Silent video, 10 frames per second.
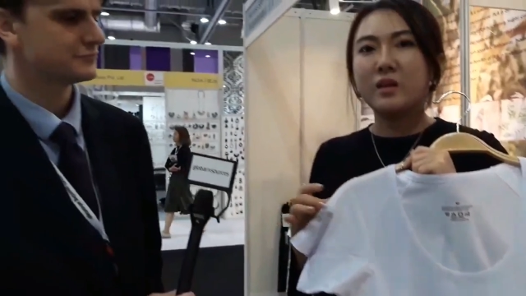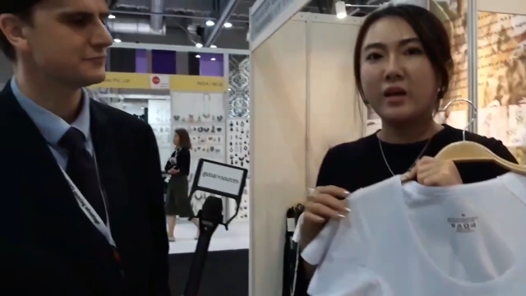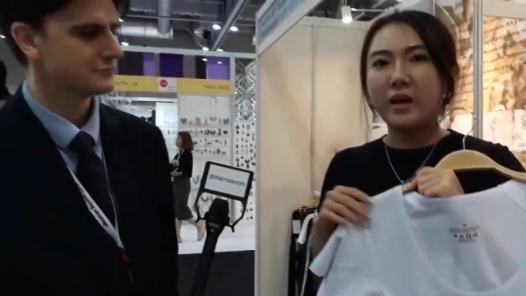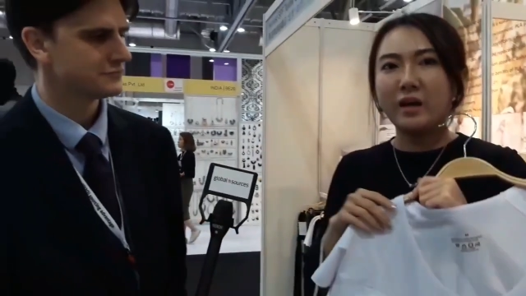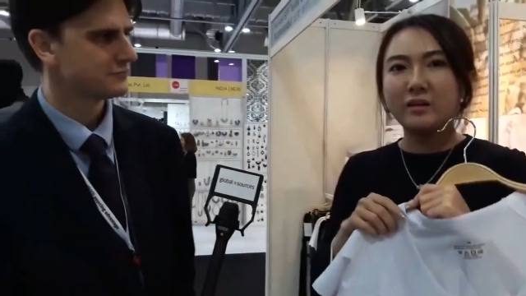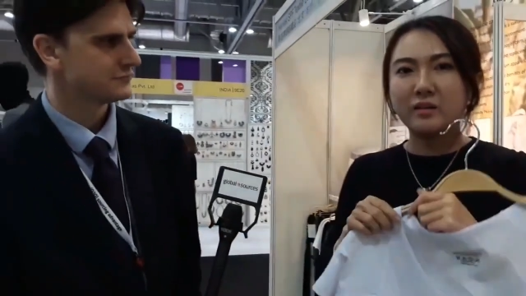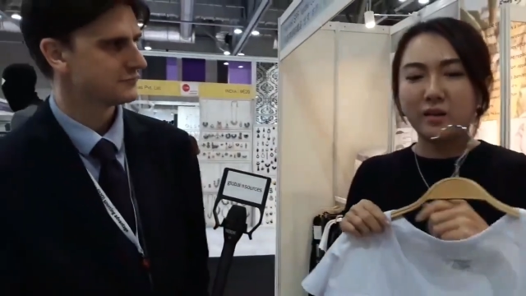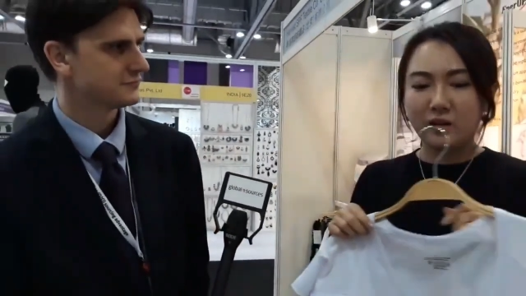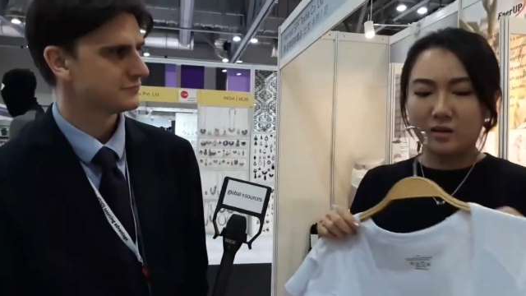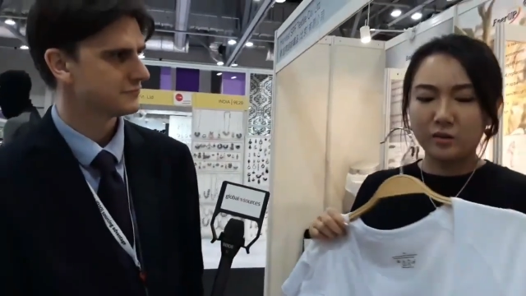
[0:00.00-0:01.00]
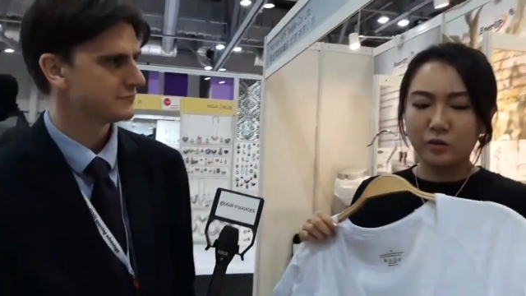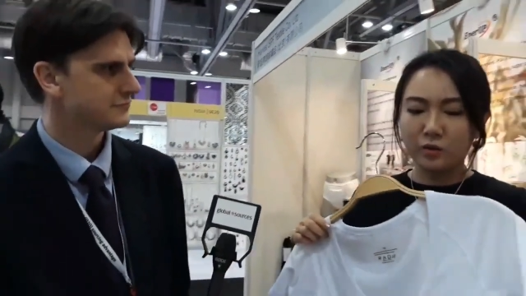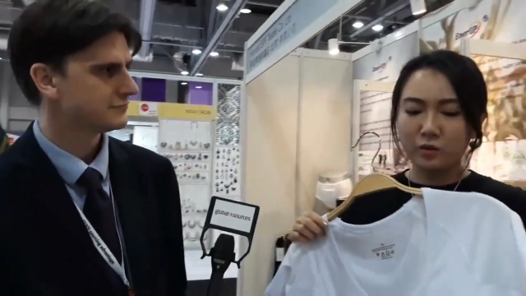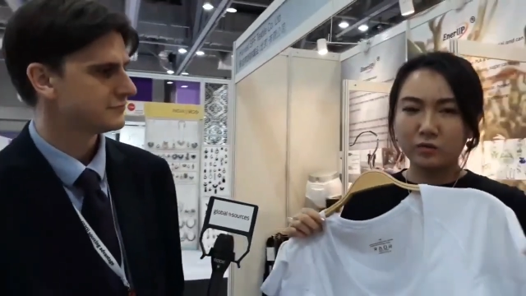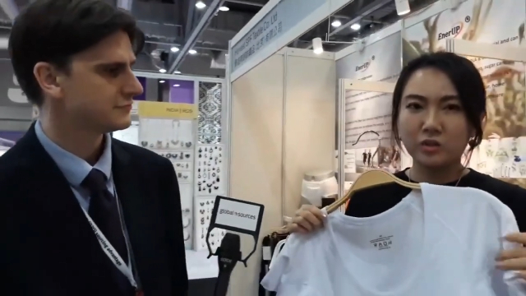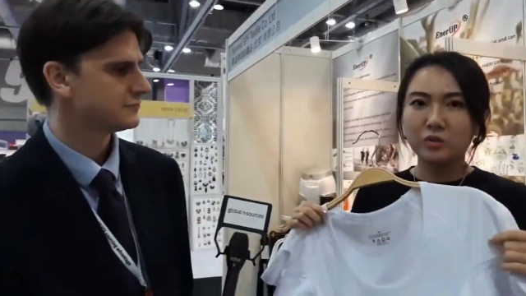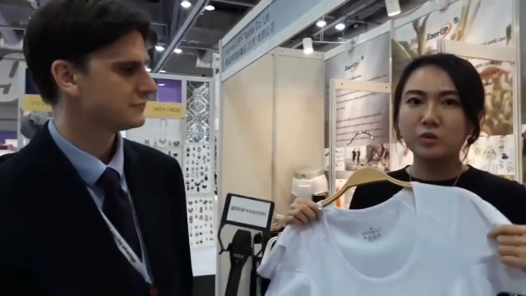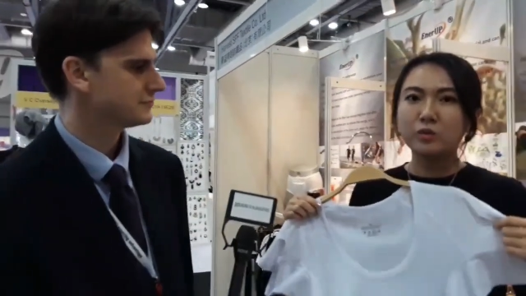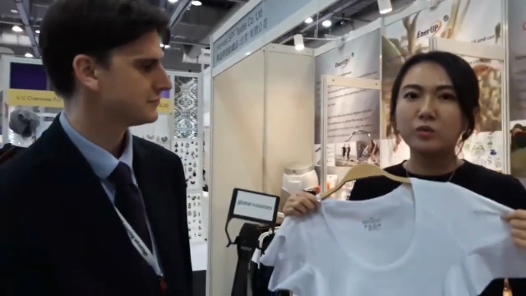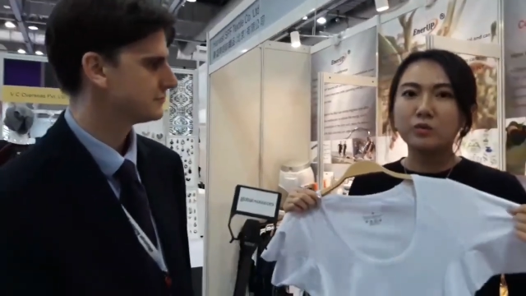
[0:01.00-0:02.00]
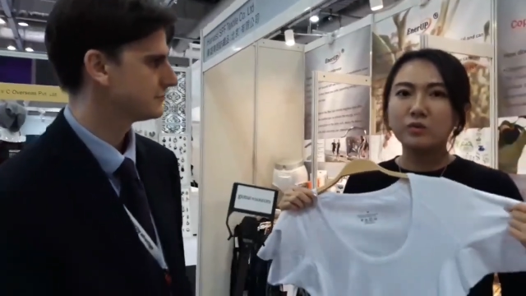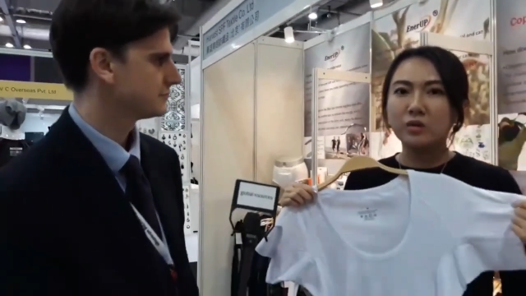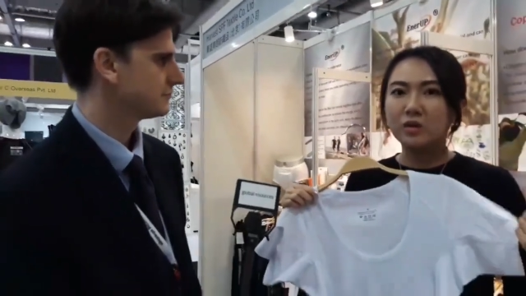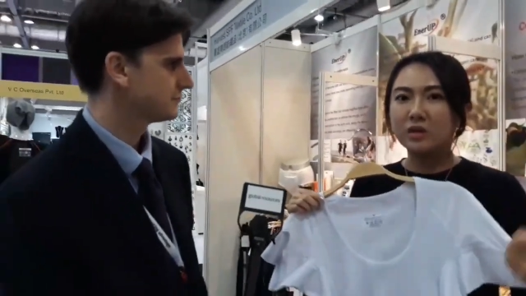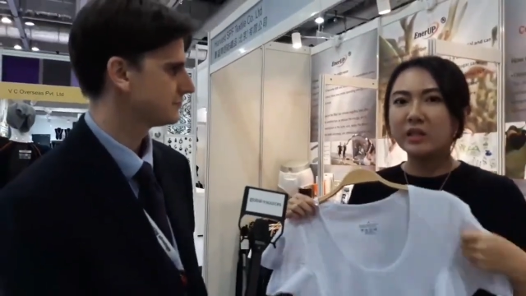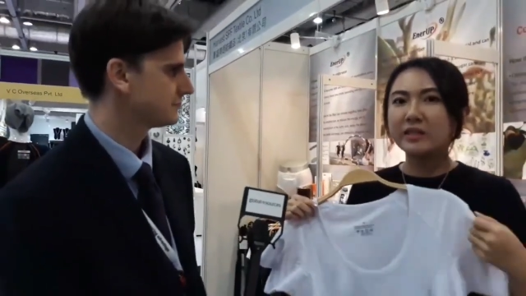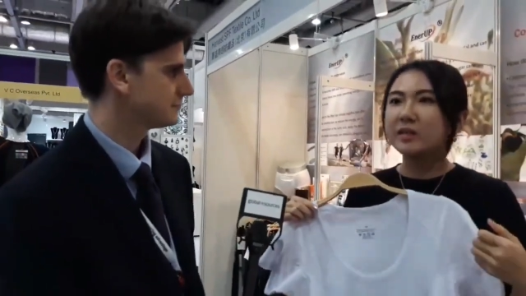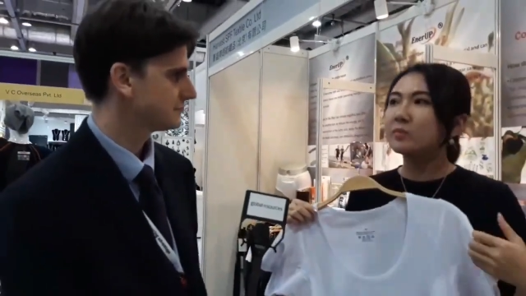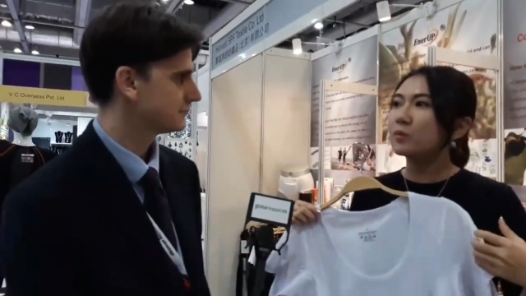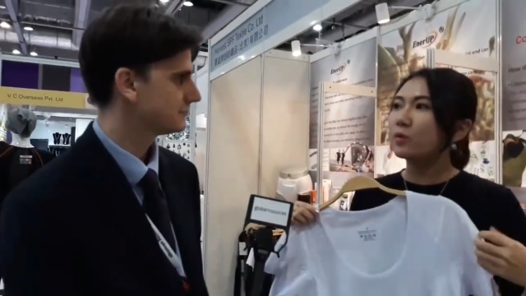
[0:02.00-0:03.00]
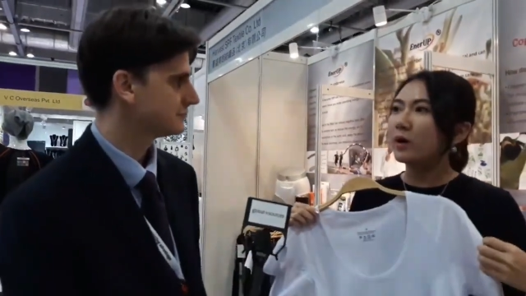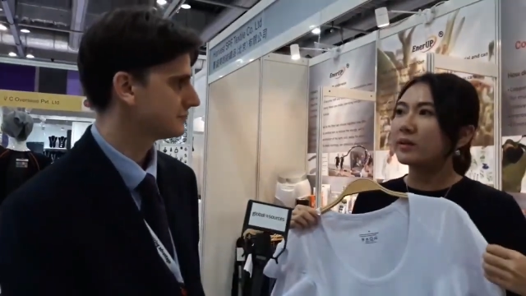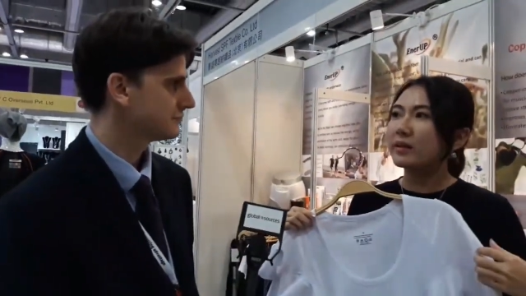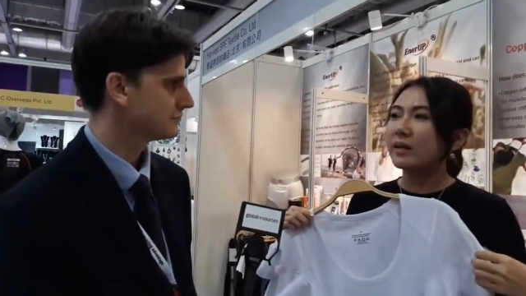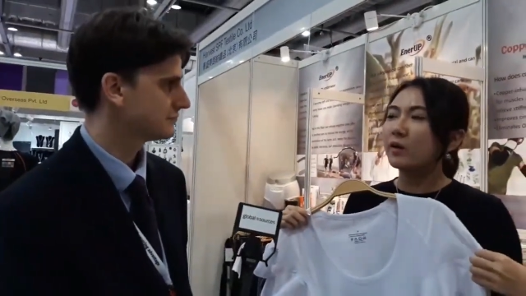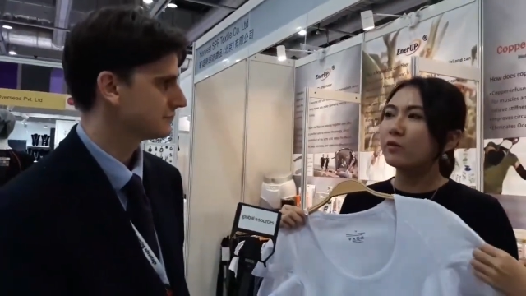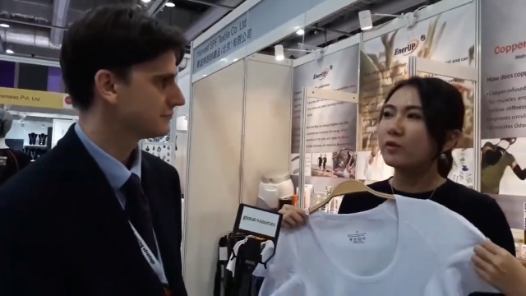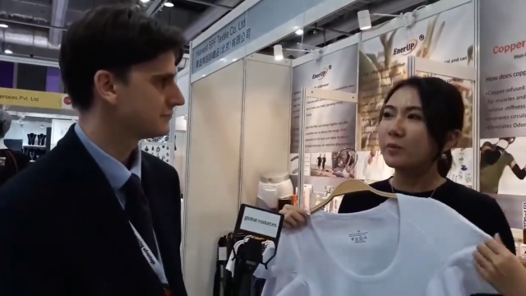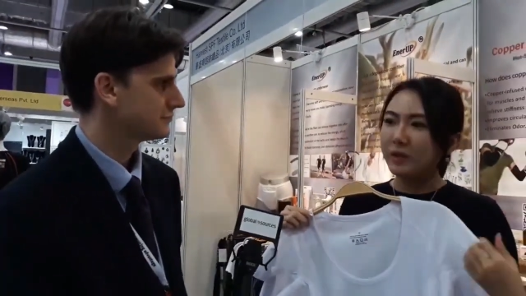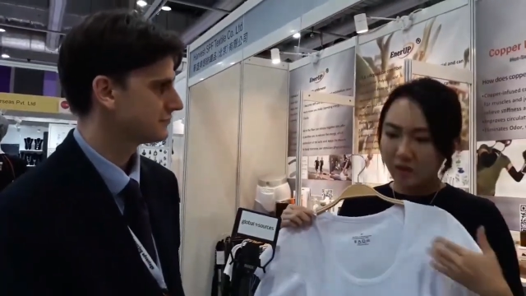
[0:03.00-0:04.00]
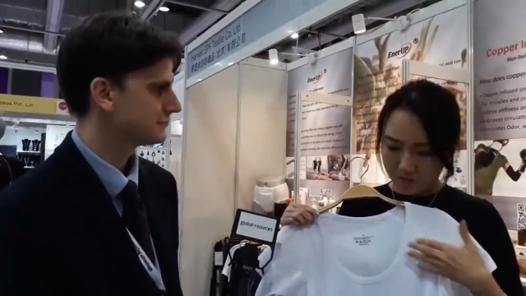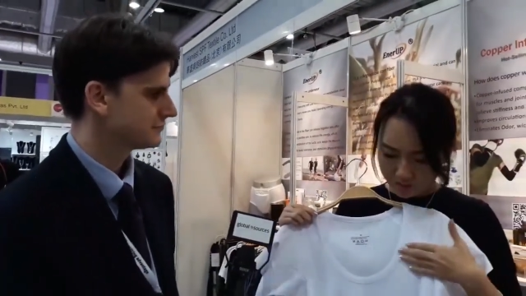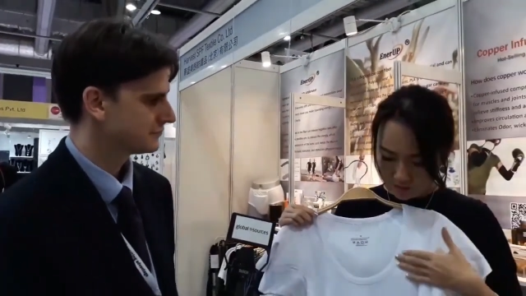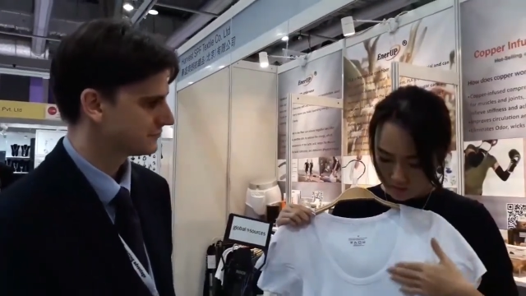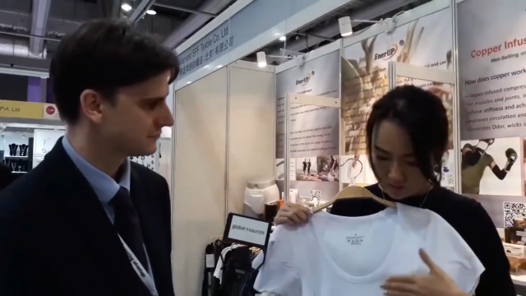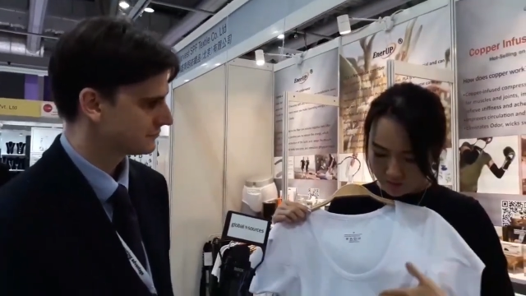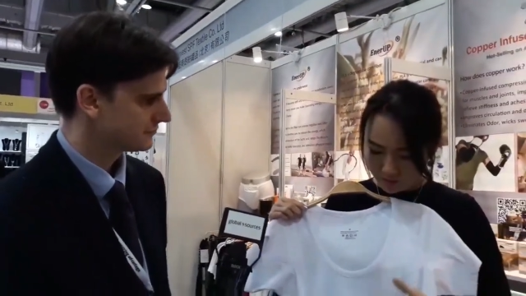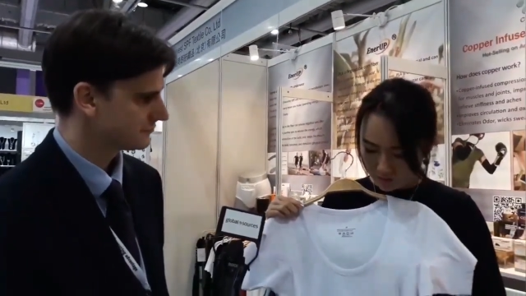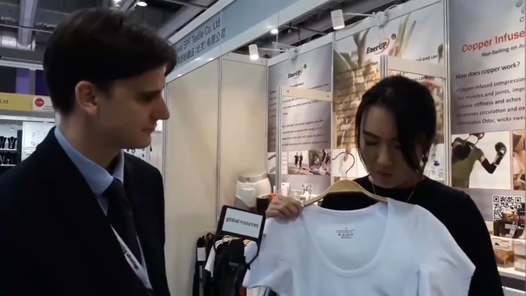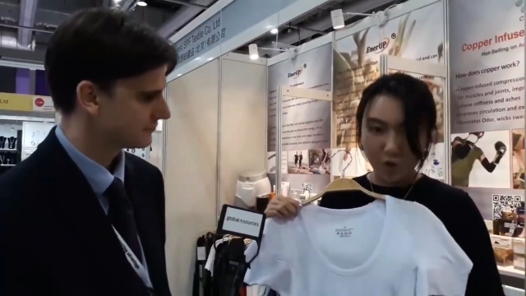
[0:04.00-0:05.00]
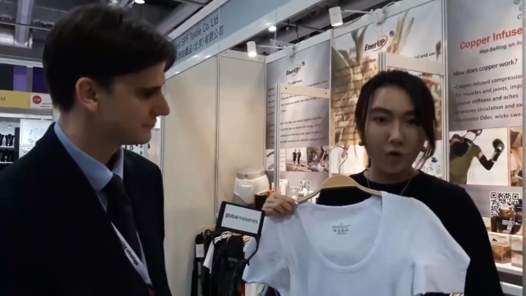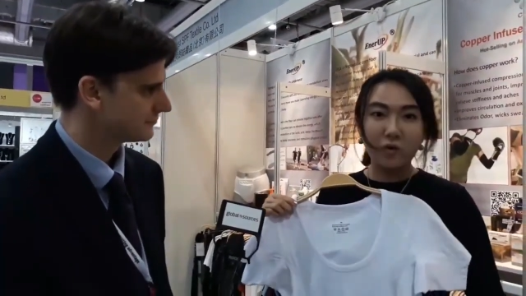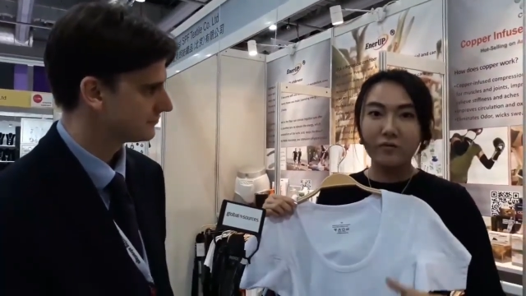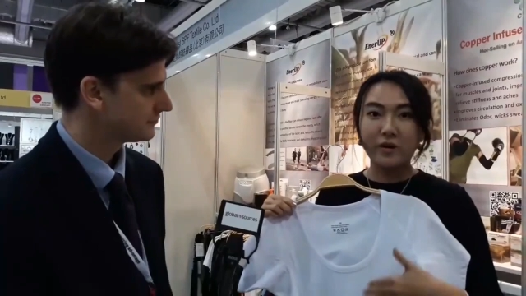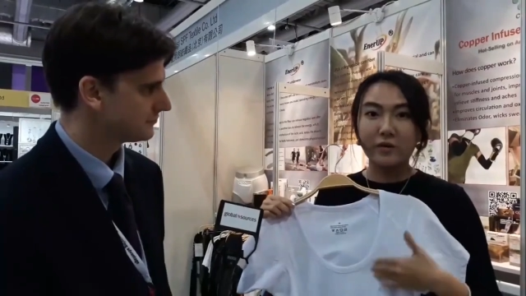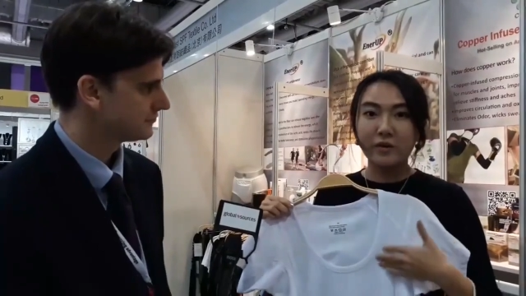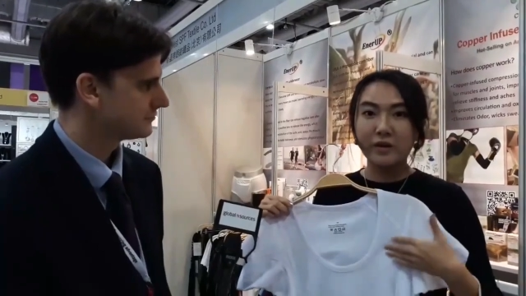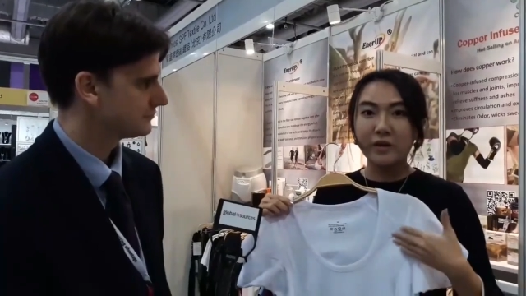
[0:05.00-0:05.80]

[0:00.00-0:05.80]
Speaker 1: and you don't need to clean them quite that often because it's all very